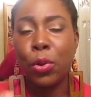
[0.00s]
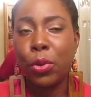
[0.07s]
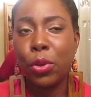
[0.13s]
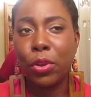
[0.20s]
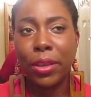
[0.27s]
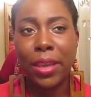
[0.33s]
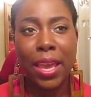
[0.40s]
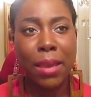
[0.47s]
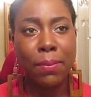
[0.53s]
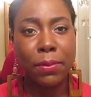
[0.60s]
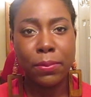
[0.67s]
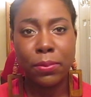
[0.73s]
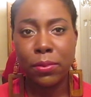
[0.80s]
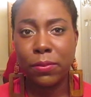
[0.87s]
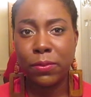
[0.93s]
you're
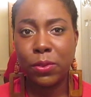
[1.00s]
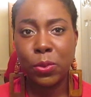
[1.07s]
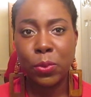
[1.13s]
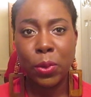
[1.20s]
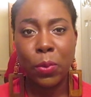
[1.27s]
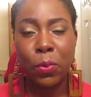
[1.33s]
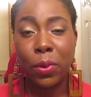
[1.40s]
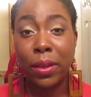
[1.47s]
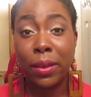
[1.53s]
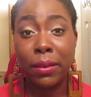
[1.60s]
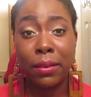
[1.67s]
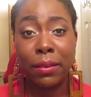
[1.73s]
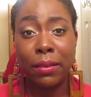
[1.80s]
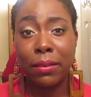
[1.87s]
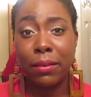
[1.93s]
capable of doing what
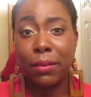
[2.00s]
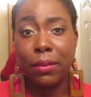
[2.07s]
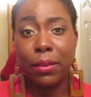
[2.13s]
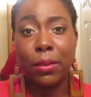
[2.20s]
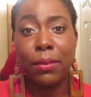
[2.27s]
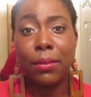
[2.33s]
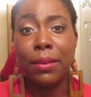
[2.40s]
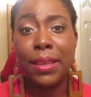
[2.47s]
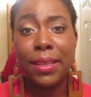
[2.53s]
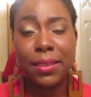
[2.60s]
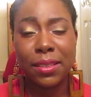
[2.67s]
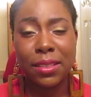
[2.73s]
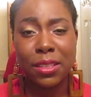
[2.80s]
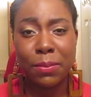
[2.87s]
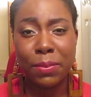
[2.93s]

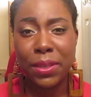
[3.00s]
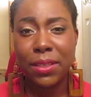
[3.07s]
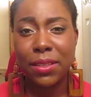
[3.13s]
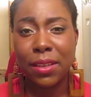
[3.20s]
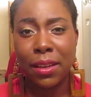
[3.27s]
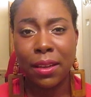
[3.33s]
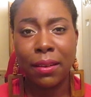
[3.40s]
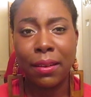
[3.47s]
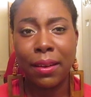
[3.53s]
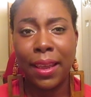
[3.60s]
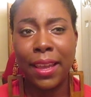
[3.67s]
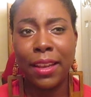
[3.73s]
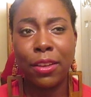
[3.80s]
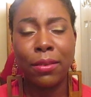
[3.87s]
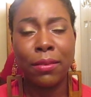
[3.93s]
needs to be done.
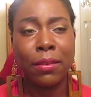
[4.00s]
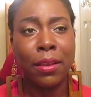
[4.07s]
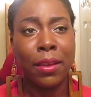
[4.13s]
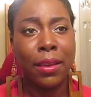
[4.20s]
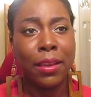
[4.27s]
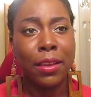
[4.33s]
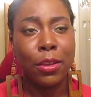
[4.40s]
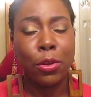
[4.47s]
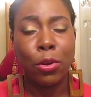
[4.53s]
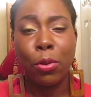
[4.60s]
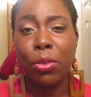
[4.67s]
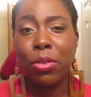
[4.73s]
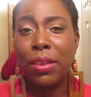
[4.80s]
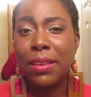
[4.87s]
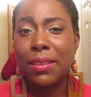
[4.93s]
And
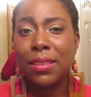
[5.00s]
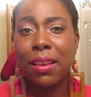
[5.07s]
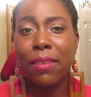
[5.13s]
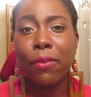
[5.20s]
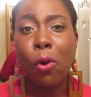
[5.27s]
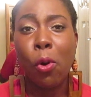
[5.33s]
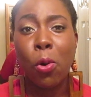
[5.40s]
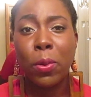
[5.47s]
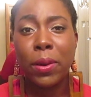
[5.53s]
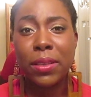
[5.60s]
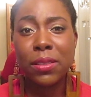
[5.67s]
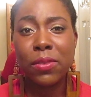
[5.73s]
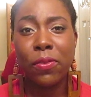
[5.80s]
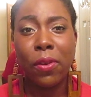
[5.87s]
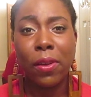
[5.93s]
things have
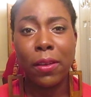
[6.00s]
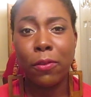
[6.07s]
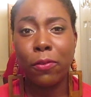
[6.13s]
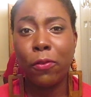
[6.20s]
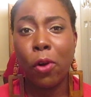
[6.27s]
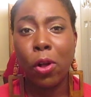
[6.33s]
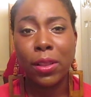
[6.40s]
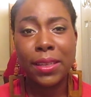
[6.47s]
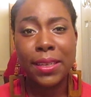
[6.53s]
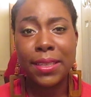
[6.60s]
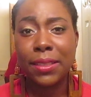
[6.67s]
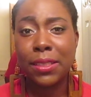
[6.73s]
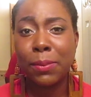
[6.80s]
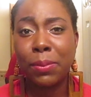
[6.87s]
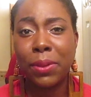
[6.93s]
always fallen
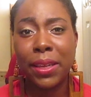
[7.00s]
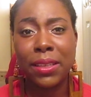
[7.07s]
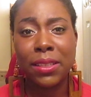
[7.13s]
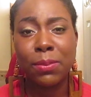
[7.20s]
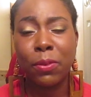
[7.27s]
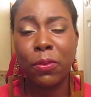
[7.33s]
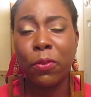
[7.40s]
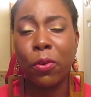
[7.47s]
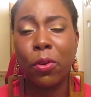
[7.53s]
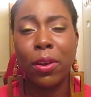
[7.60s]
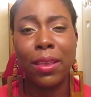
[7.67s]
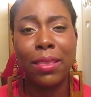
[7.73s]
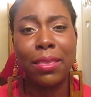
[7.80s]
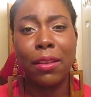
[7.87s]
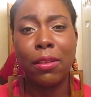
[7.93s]
into place before,
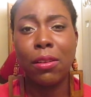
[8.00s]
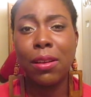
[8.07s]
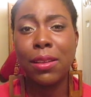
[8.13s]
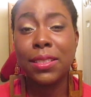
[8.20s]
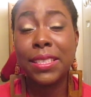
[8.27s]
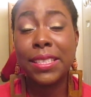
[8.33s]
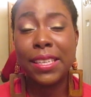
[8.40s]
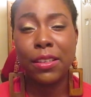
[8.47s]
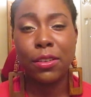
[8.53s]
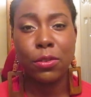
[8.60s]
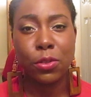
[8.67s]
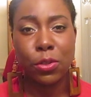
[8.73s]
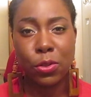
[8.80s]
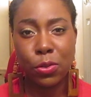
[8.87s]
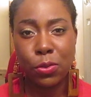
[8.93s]
and they'll
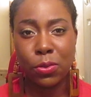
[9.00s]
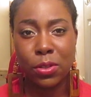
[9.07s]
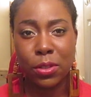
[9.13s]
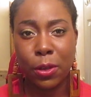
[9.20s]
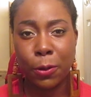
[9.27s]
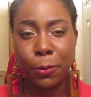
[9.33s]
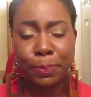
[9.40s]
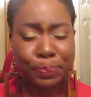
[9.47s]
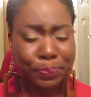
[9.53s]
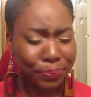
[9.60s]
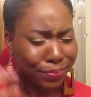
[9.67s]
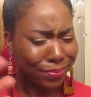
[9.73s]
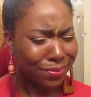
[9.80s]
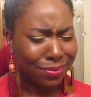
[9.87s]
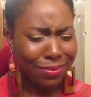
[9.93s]
continue to do so.
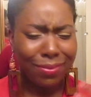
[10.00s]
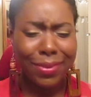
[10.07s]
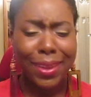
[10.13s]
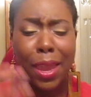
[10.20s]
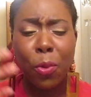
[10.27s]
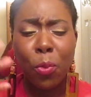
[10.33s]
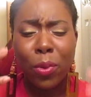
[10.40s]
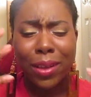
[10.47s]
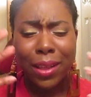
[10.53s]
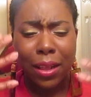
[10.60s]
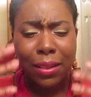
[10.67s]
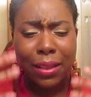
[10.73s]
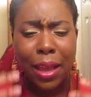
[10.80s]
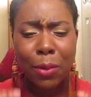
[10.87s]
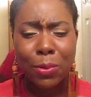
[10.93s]
And
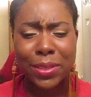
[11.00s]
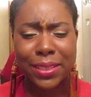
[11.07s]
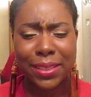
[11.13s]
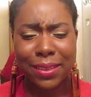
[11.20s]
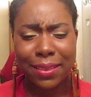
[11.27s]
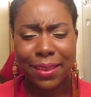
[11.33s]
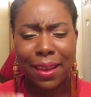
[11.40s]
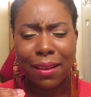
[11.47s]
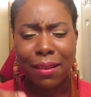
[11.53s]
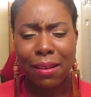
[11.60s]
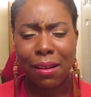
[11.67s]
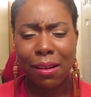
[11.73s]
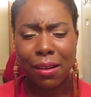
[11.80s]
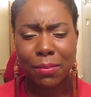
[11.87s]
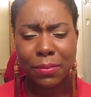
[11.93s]
while I was in that
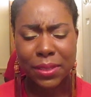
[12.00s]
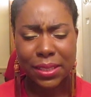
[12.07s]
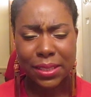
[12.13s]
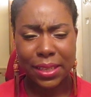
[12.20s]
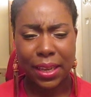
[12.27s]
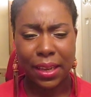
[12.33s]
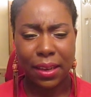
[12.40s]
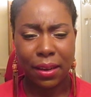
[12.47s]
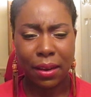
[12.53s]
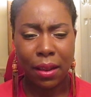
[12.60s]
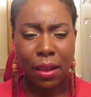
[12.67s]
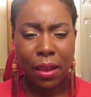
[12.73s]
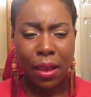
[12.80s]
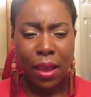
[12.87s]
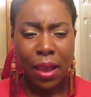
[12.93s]
calm state,
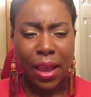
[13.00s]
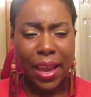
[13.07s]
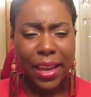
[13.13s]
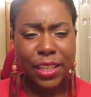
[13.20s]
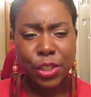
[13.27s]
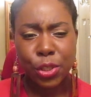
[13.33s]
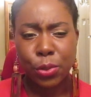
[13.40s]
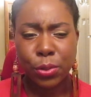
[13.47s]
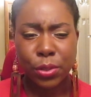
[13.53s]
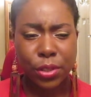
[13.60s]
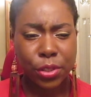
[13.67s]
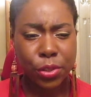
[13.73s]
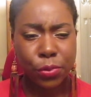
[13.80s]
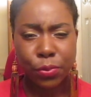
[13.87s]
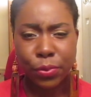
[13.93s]
I chose
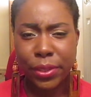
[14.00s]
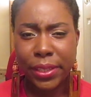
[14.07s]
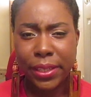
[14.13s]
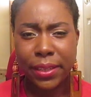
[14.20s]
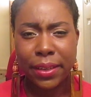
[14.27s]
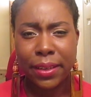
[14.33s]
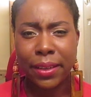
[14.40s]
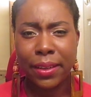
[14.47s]
to read